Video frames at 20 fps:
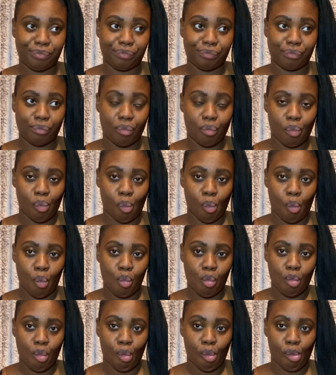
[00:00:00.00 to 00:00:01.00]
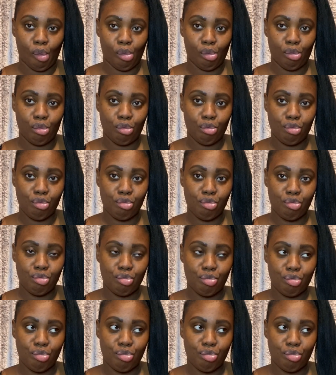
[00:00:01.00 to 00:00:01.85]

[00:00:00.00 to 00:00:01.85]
No one is speaking in this clip.